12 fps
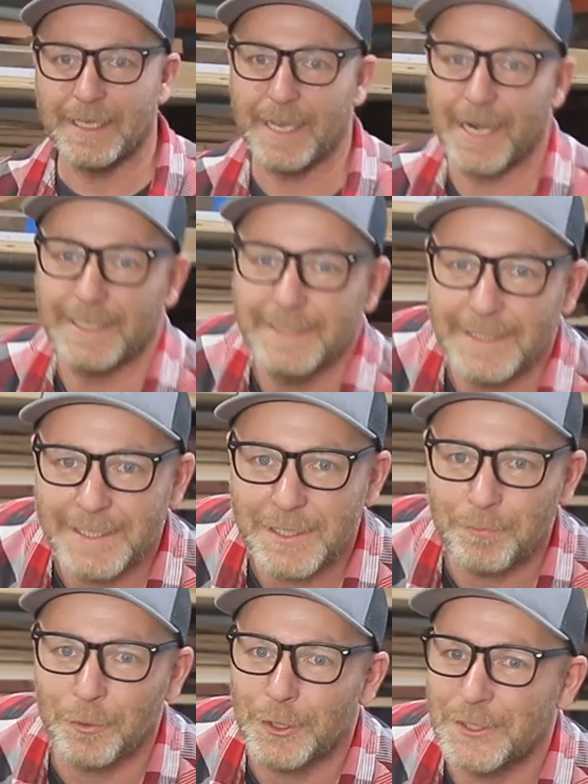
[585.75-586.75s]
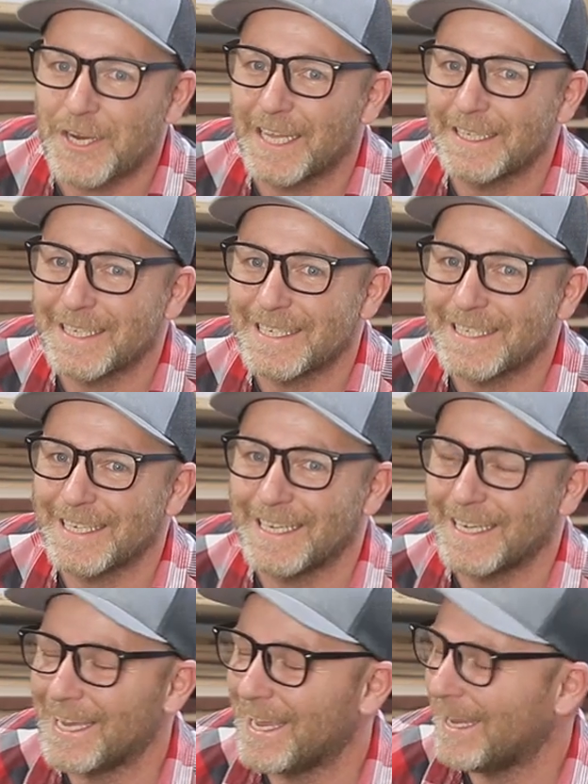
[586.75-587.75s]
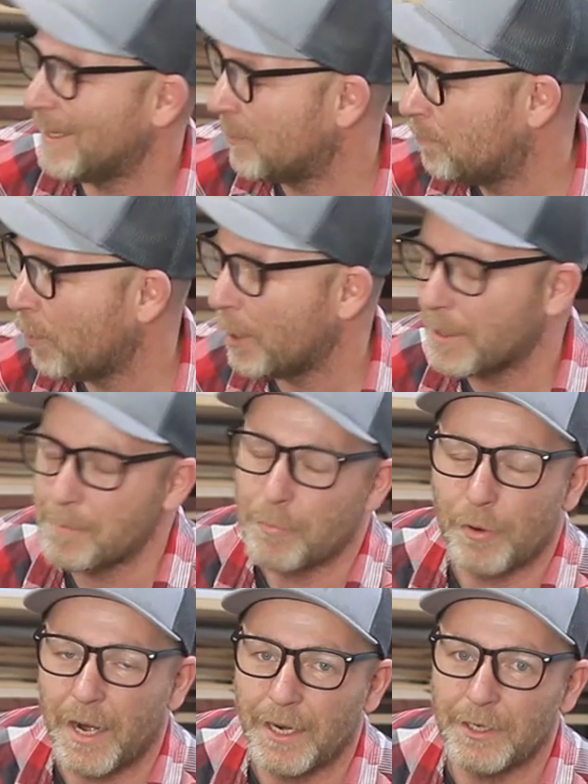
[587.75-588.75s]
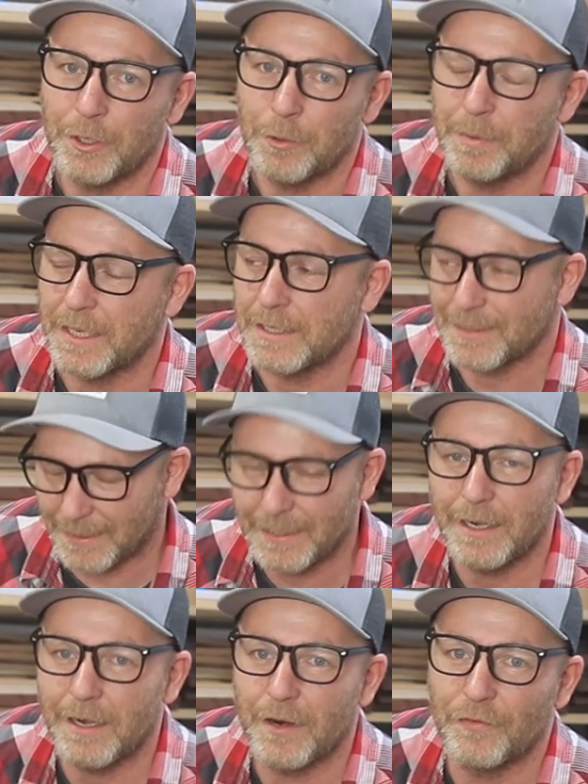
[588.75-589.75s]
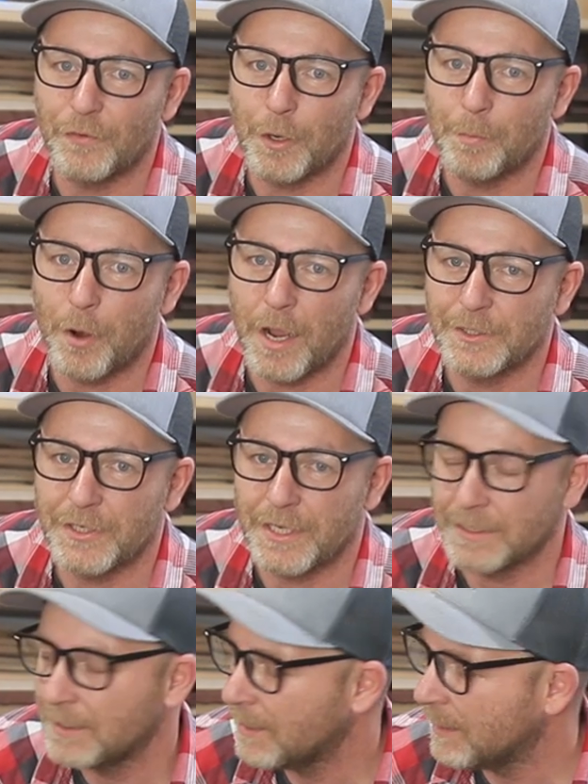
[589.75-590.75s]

And I did splurge on this thing and bought it brand new because I needed it for a project